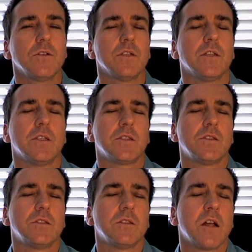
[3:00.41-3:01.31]
is
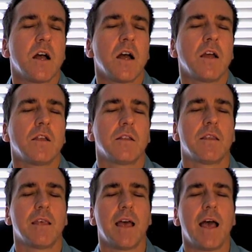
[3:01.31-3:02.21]

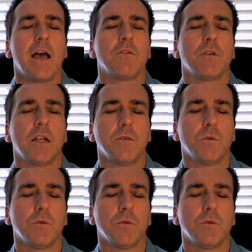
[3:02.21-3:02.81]
not that ready,